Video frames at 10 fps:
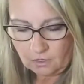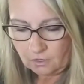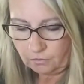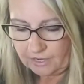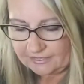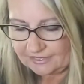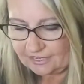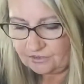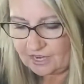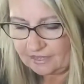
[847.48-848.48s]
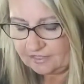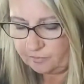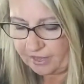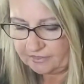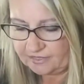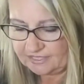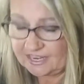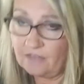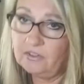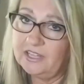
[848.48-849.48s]
What else can you tell us about this
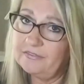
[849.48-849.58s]
Devil?